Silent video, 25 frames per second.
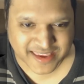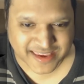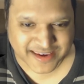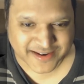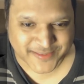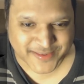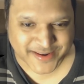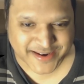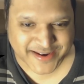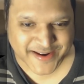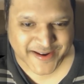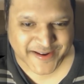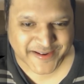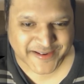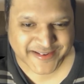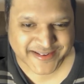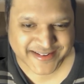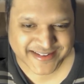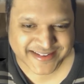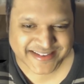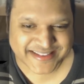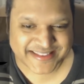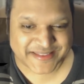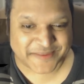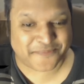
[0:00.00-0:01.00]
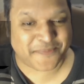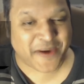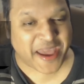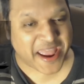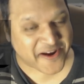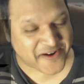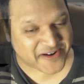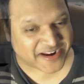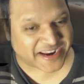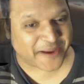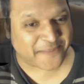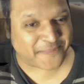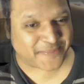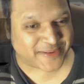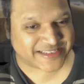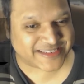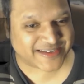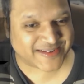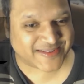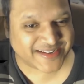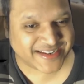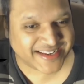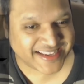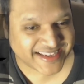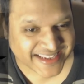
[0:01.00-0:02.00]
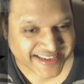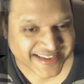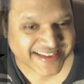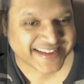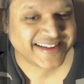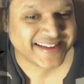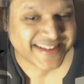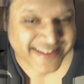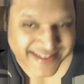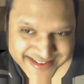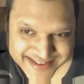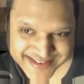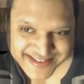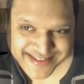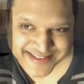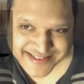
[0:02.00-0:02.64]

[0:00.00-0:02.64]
Here we go. The pairing episode. This isn't fair.